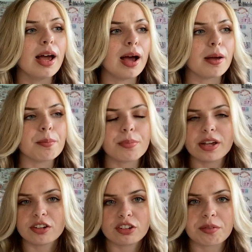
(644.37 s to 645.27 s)
But
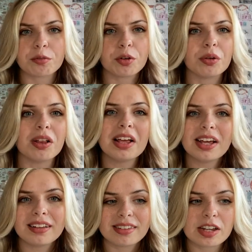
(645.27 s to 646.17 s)
in general,
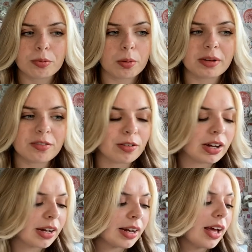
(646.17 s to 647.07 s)
say it's probably
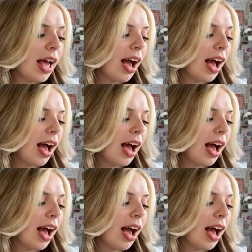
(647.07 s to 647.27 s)
fine.